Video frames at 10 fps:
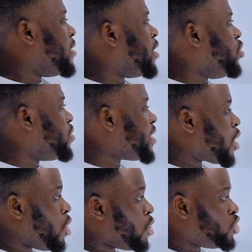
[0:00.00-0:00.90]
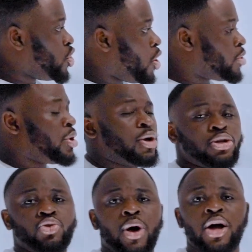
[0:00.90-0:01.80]
the user called John
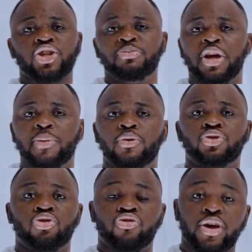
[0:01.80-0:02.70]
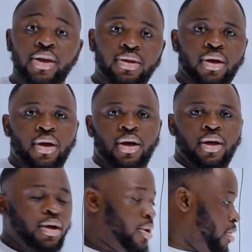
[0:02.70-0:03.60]
to actually be able to create
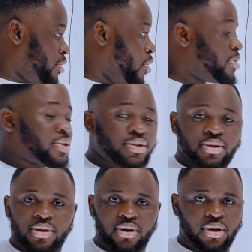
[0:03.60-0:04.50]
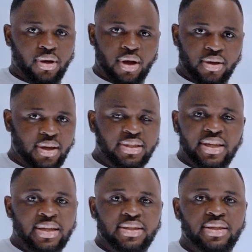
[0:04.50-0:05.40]
those
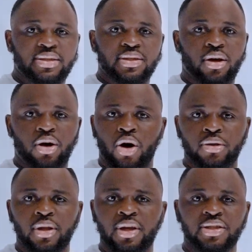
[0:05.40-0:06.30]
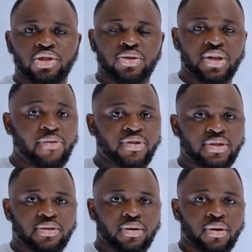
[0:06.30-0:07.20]
instances on the EC2
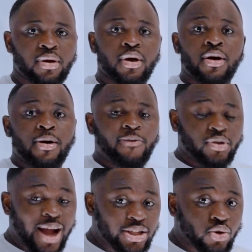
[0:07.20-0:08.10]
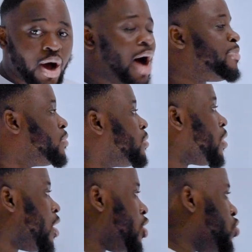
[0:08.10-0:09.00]
service. For that to
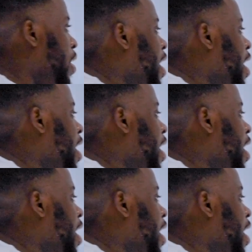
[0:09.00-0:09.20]
happen, you